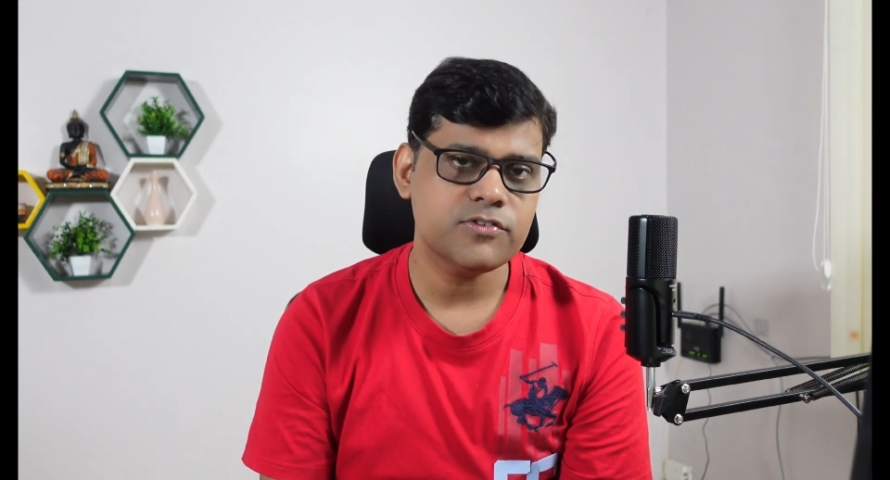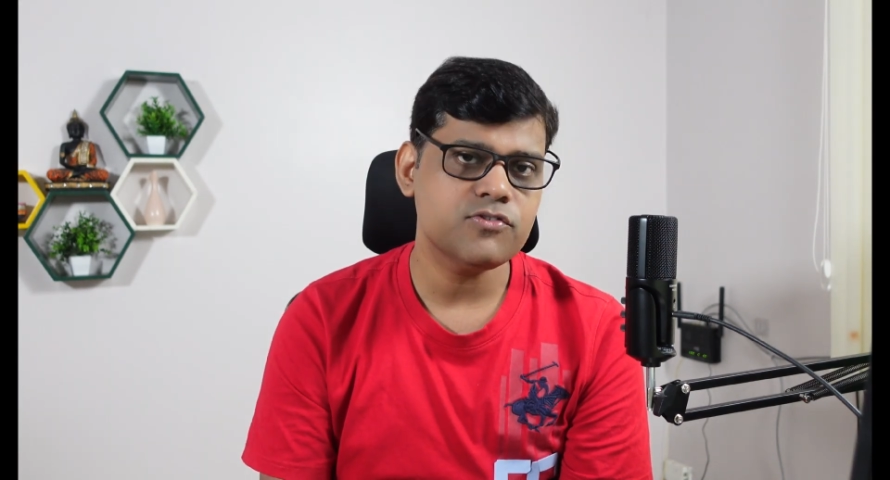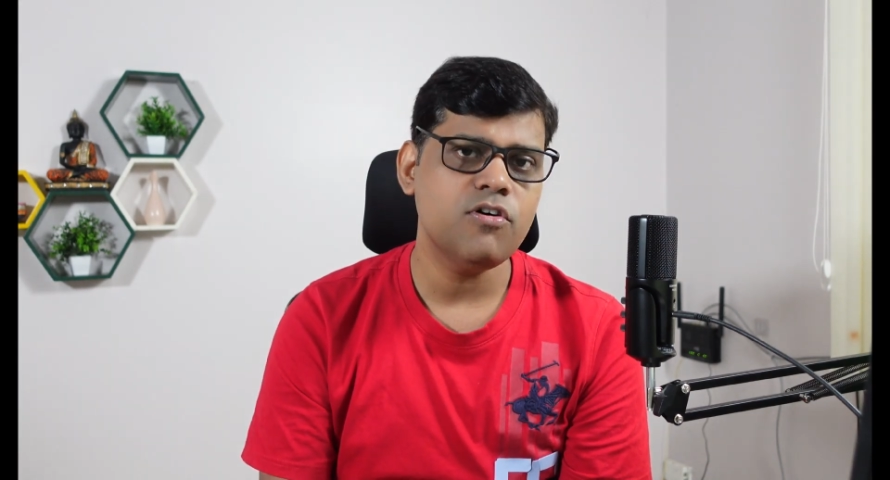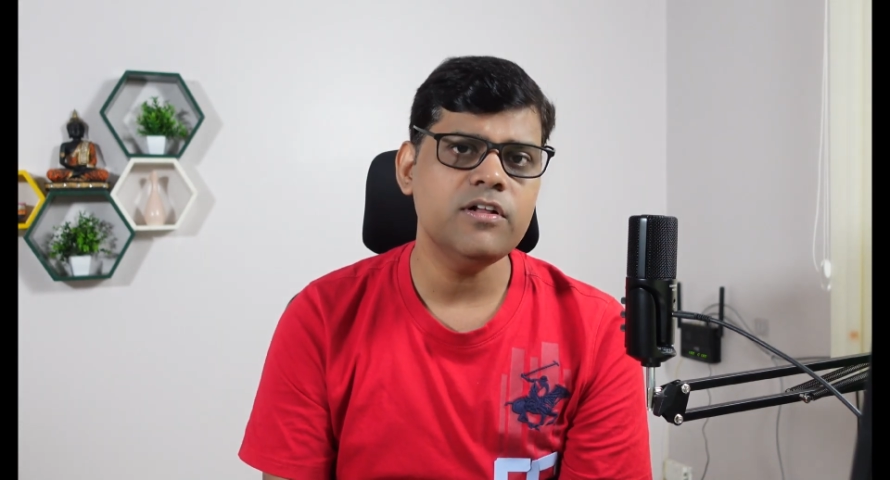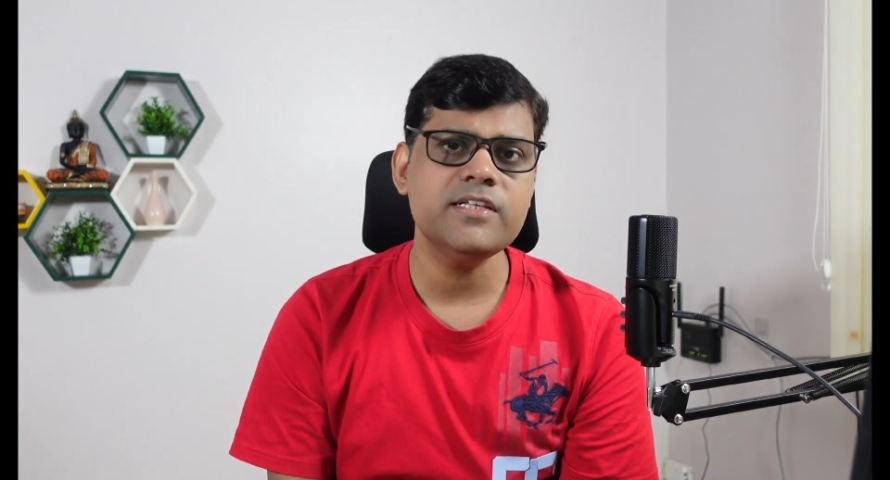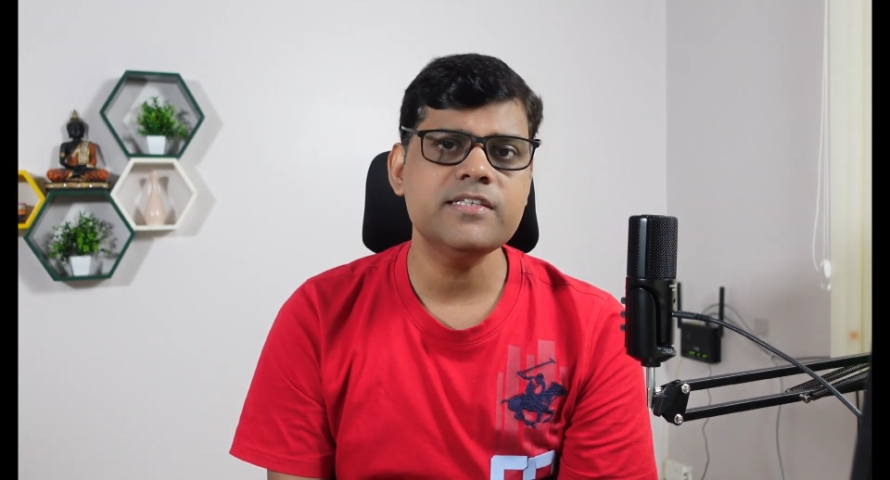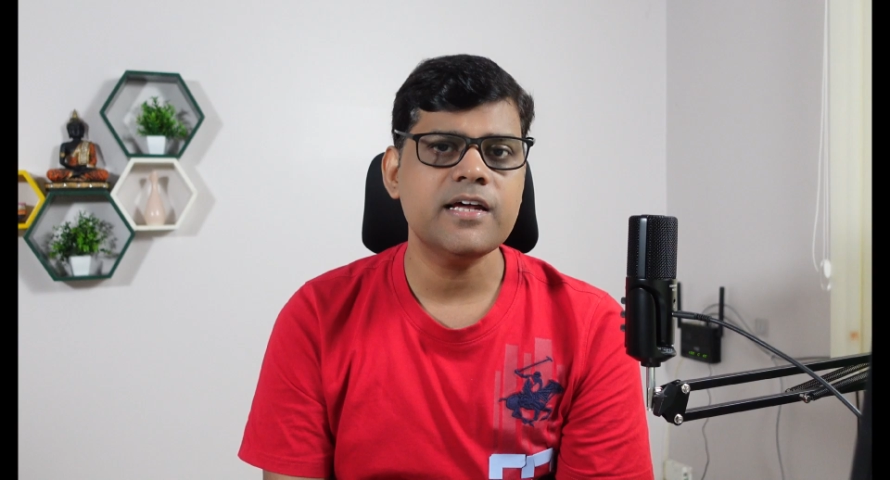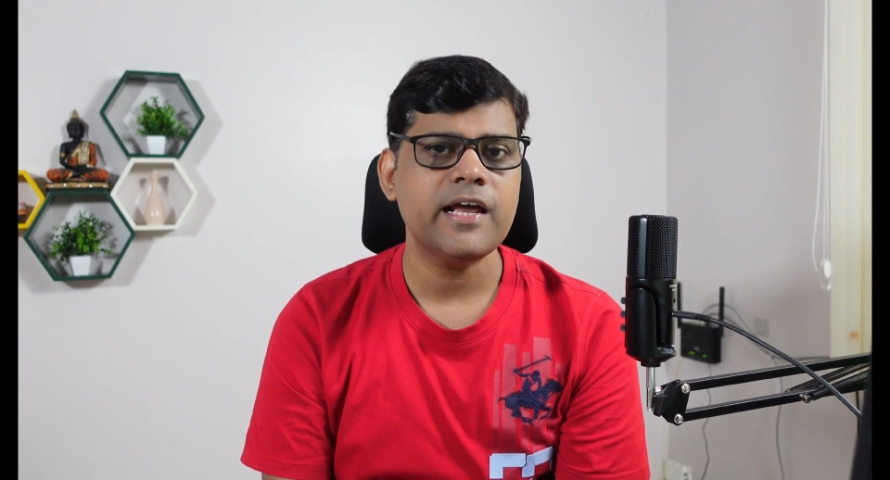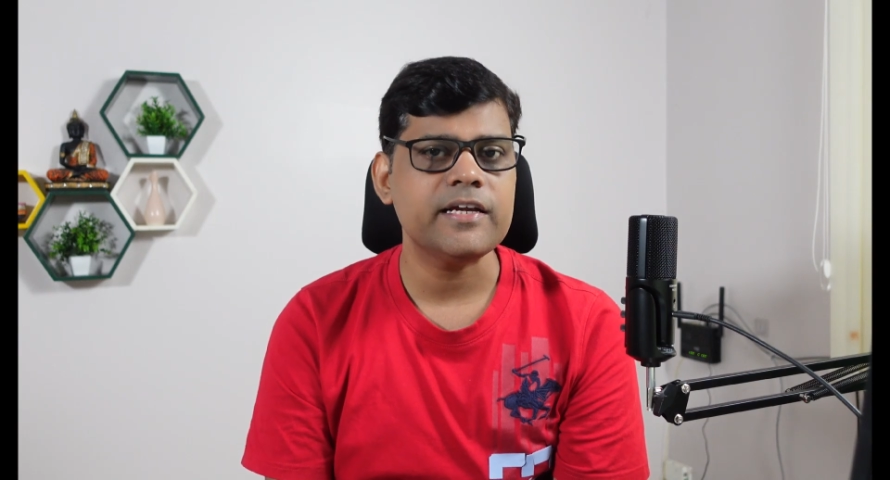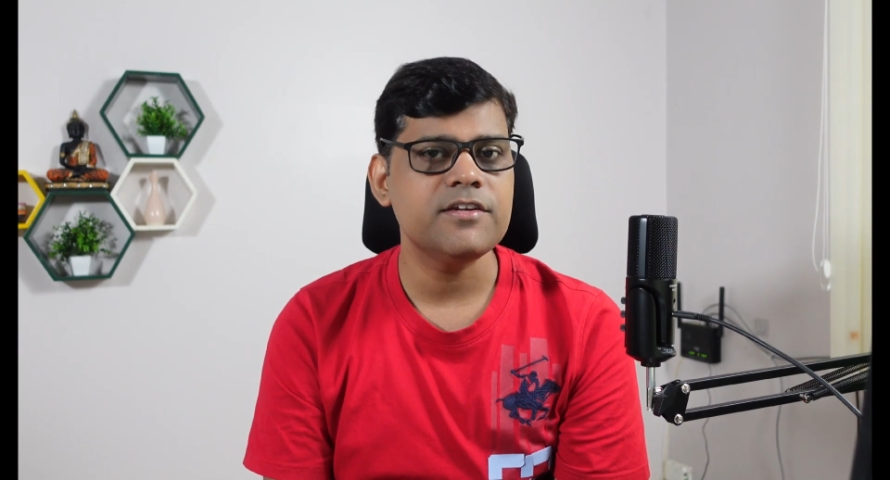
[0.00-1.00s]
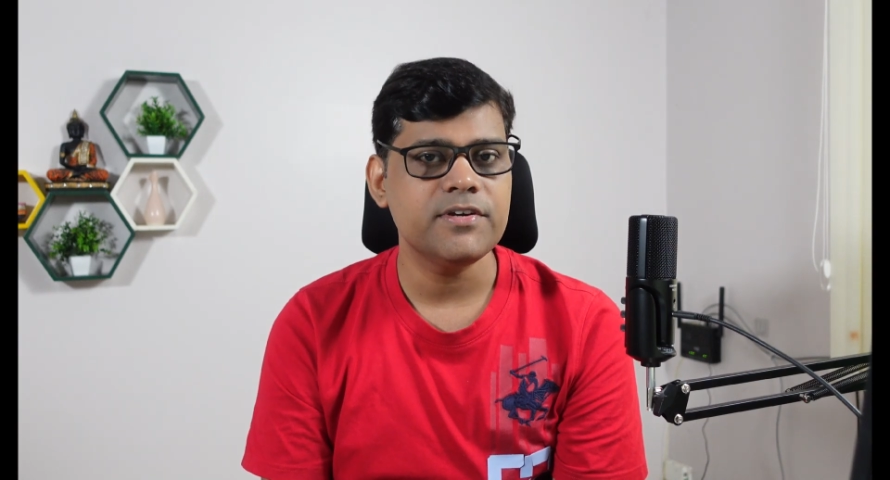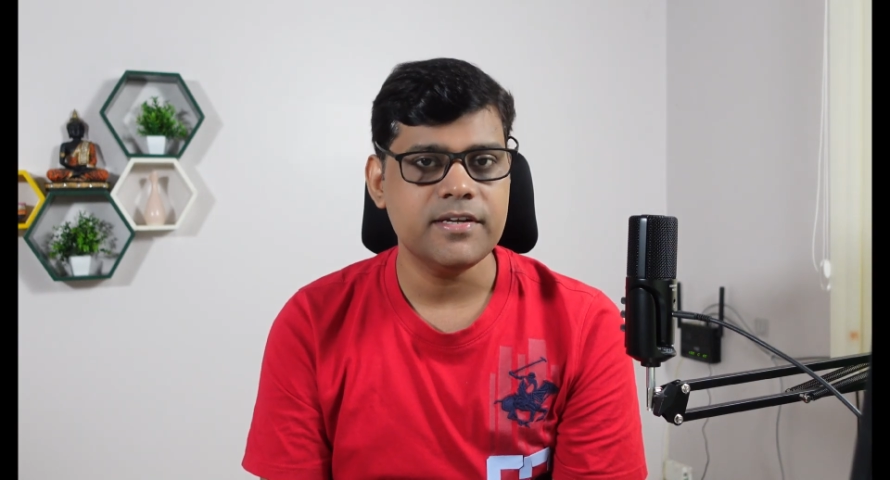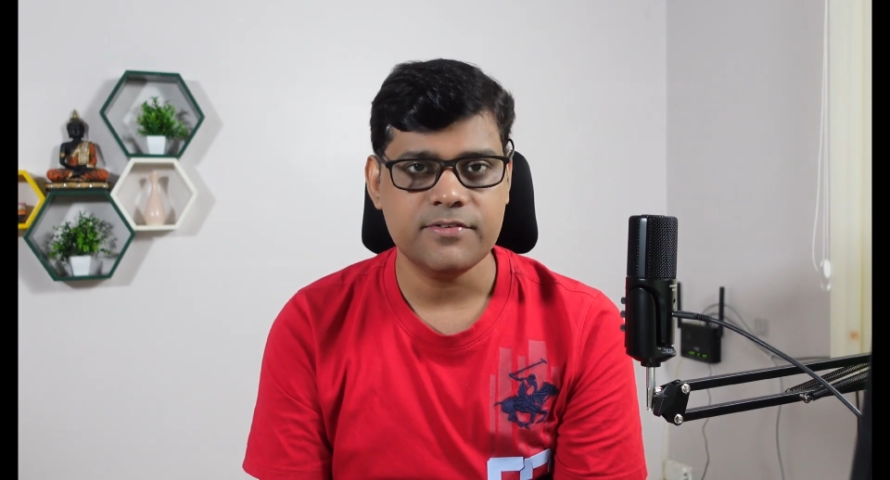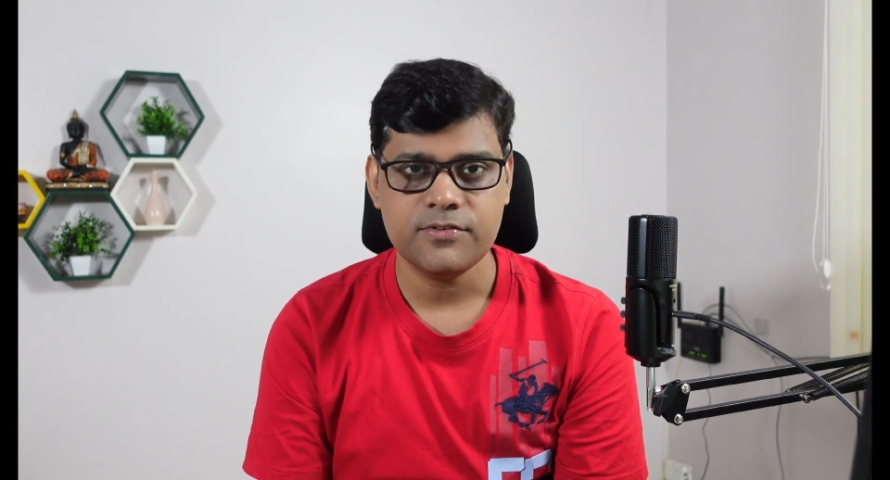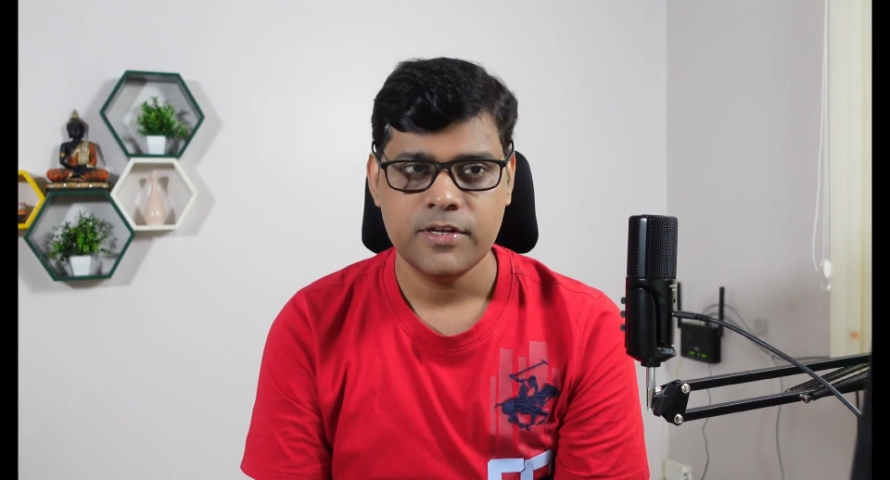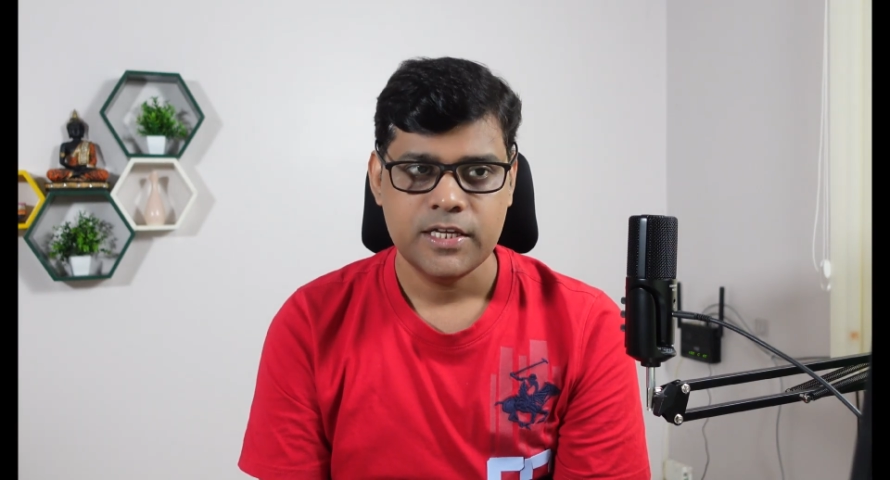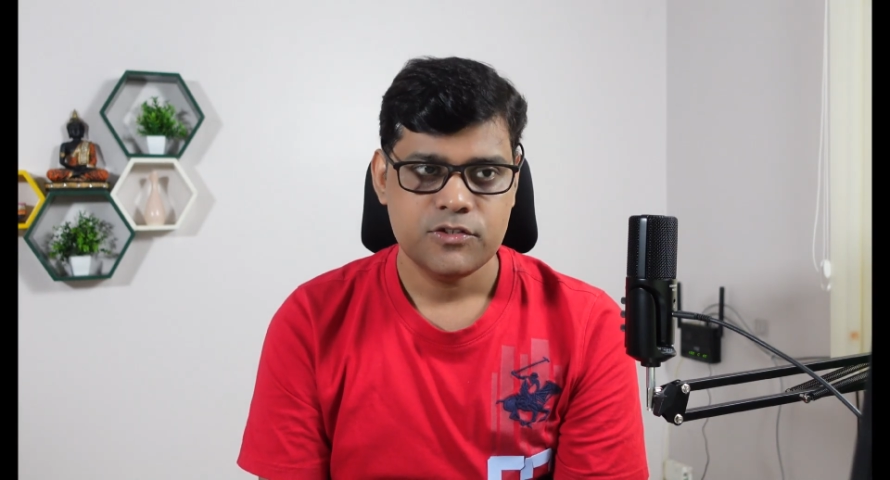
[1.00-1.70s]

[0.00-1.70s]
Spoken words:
So all these are activities.